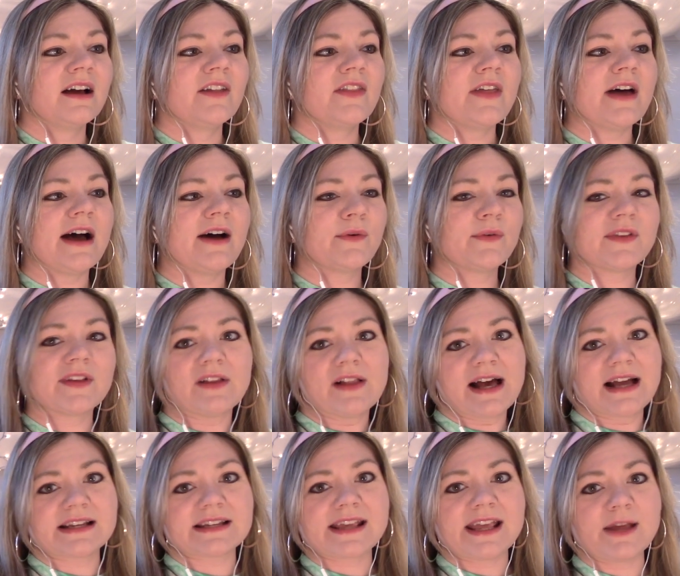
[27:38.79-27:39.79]
That was a
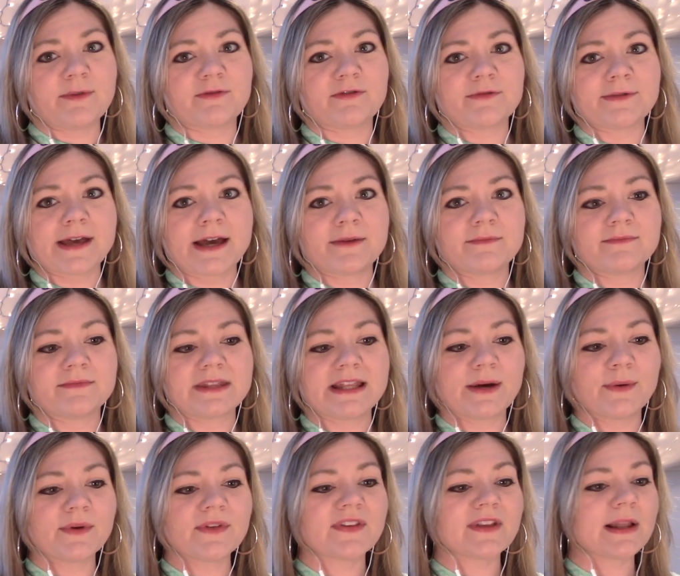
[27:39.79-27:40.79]
lot to keep from them.
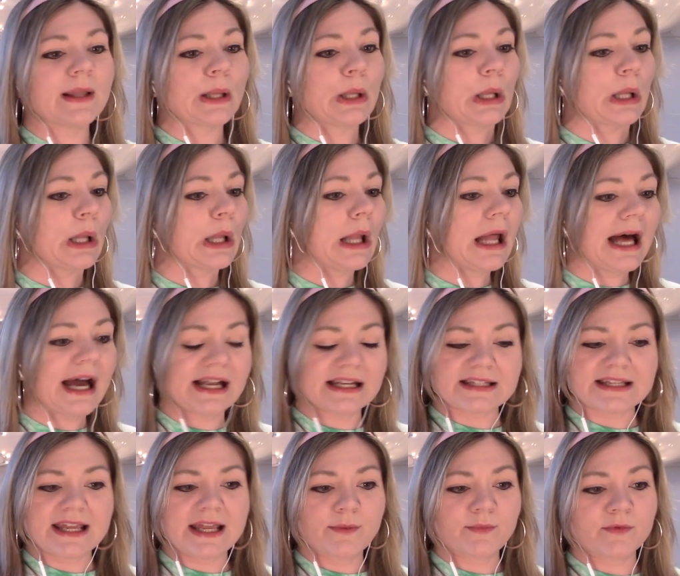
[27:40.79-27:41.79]

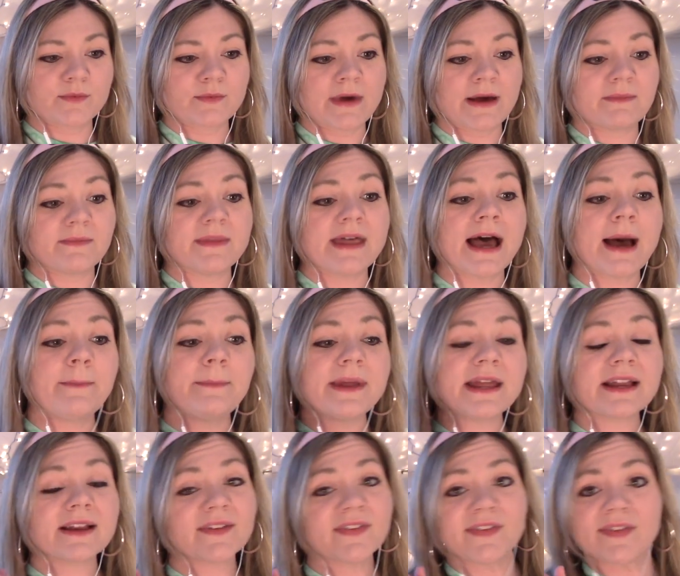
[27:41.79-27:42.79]
That
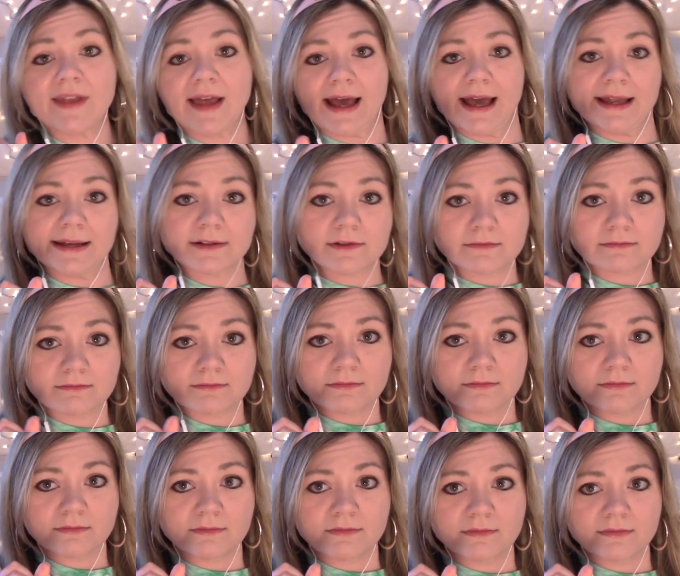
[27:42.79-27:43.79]
being said,
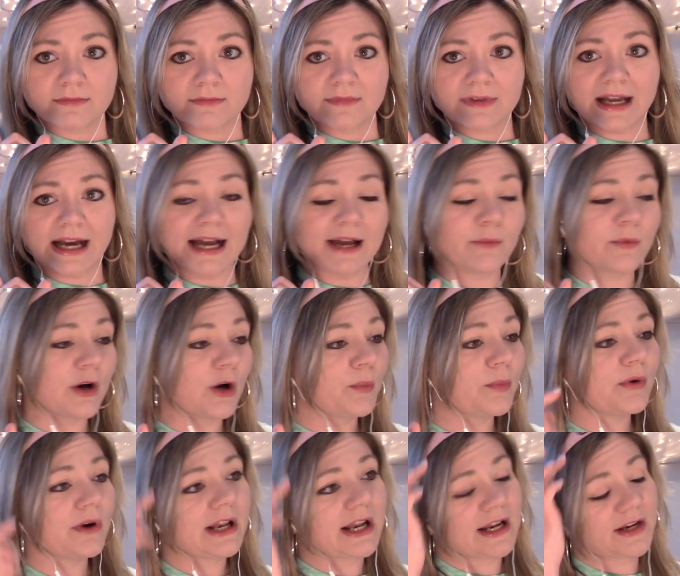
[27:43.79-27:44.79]
I will
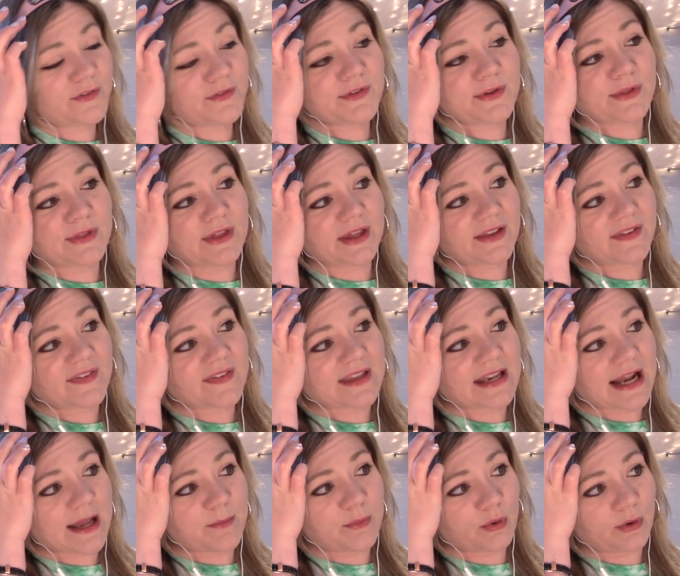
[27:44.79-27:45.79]
point out a few things
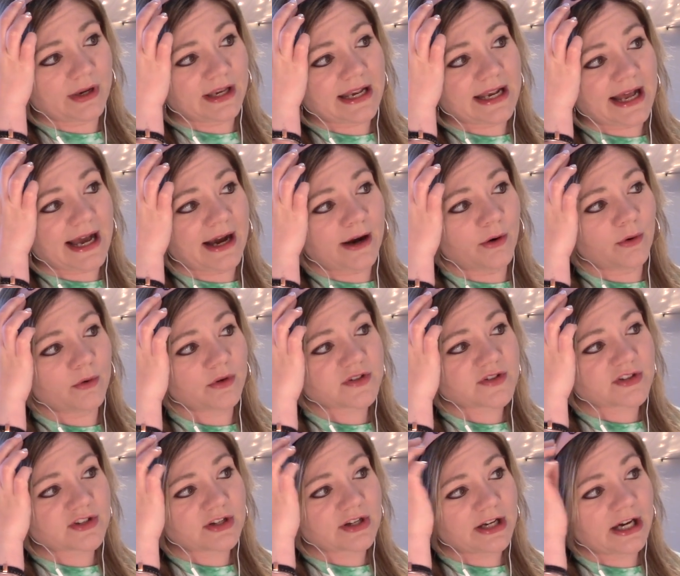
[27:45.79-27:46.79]
that I pointed
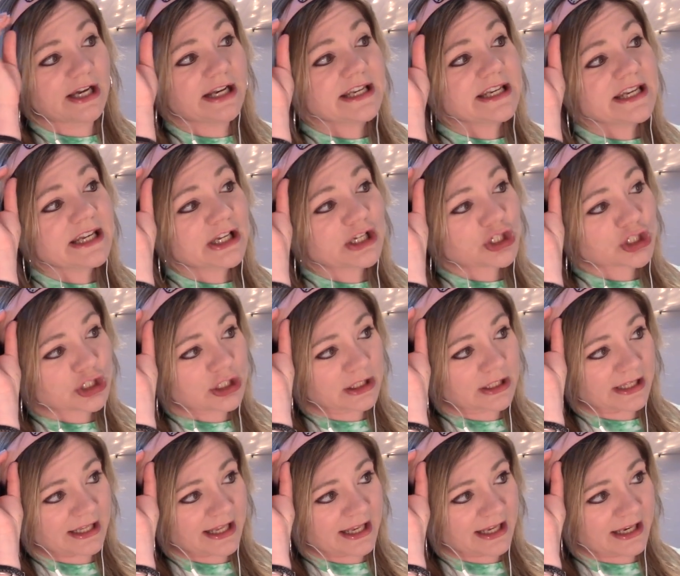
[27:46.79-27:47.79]
out
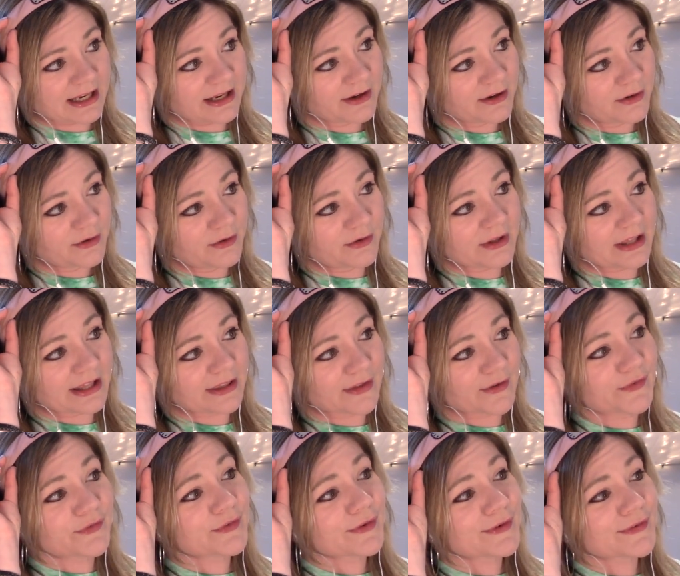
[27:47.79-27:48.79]
initially, like
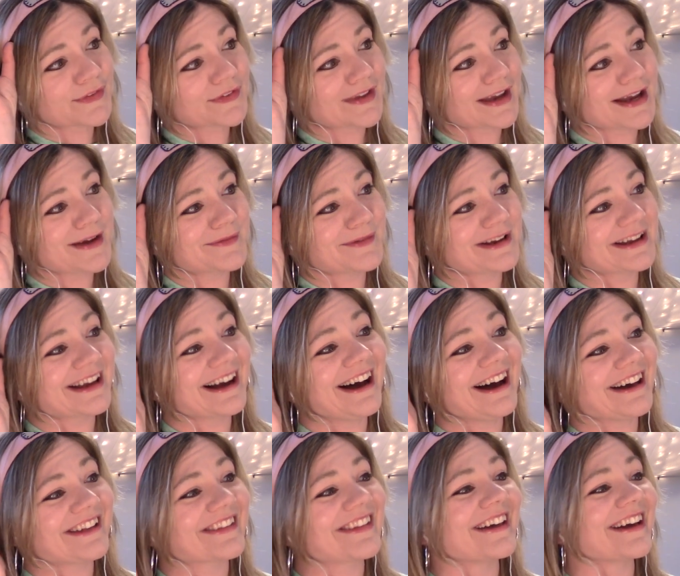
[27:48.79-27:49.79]
the first time we
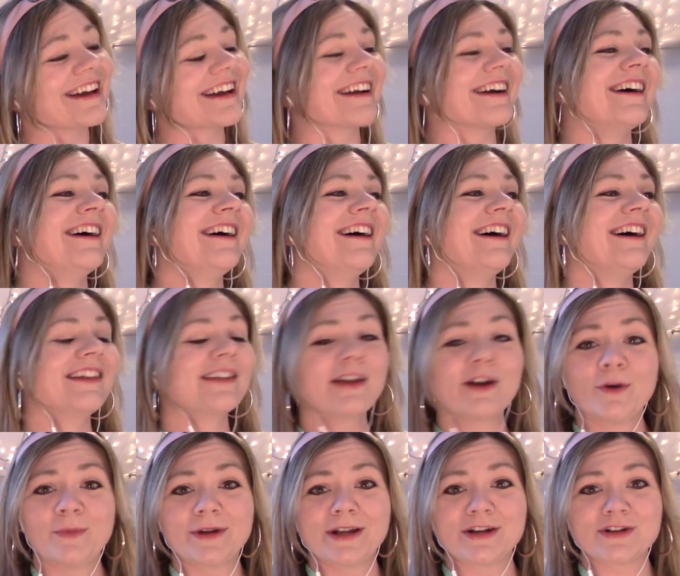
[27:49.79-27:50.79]
got like a
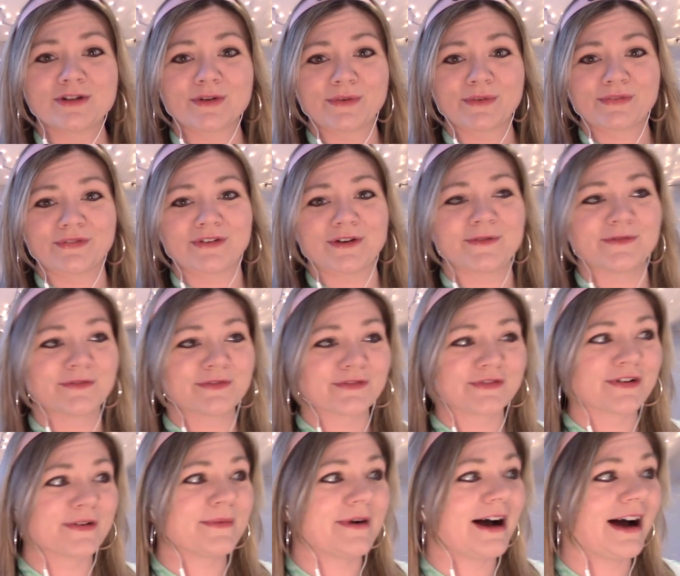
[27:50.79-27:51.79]
little bit of truth from
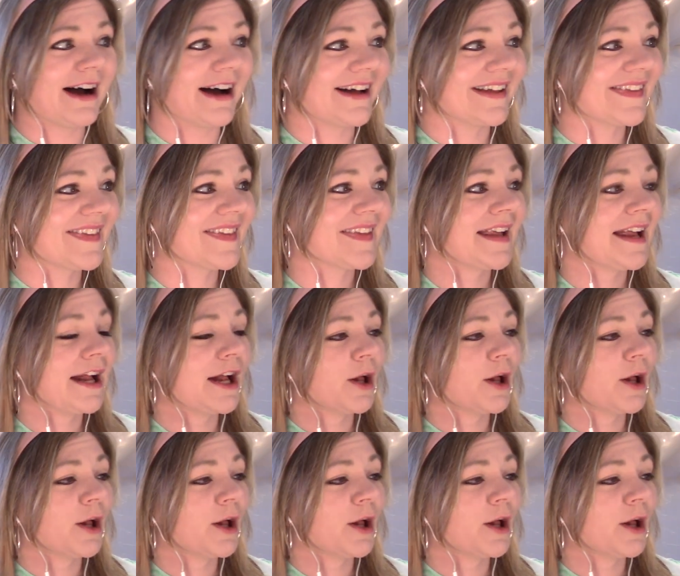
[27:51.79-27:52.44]
Oz.